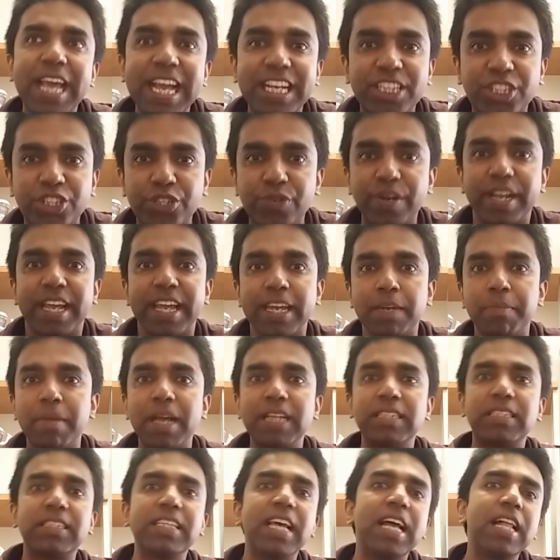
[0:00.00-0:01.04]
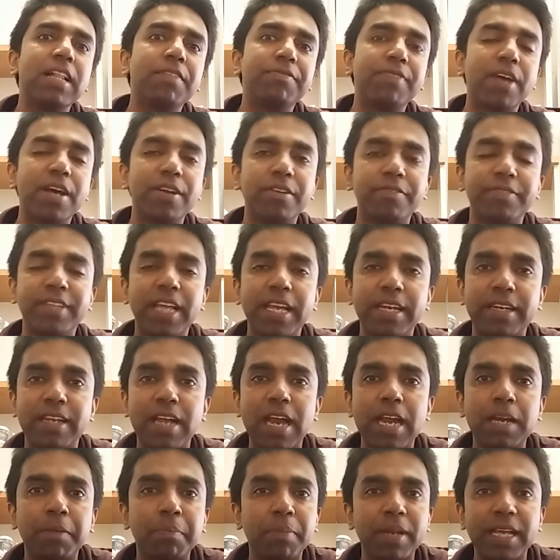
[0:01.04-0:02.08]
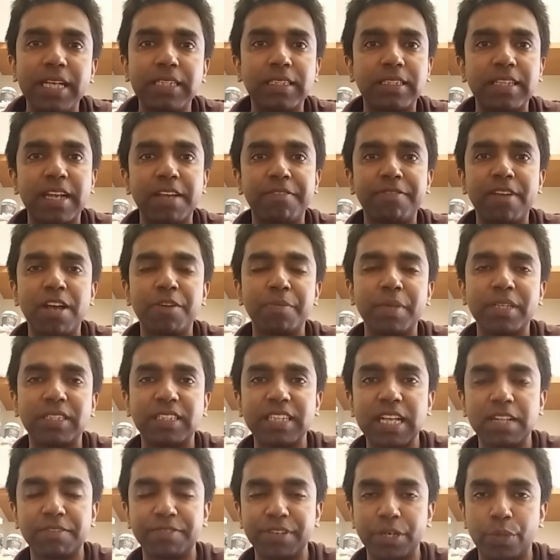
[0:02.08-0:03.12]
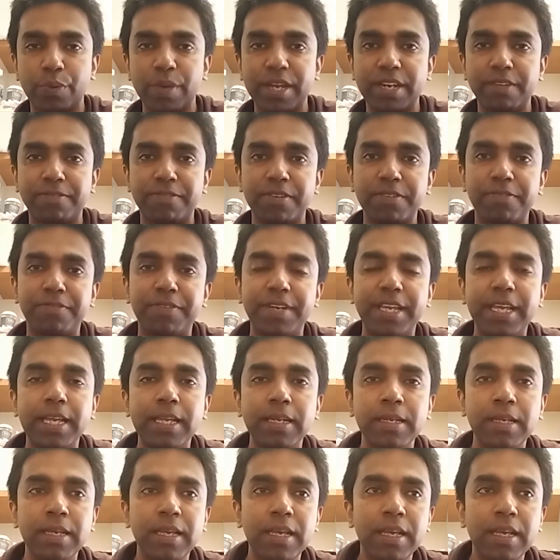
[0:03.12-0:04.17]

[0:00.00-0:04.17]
extricate myself out of that dark place that I found myself in 2015.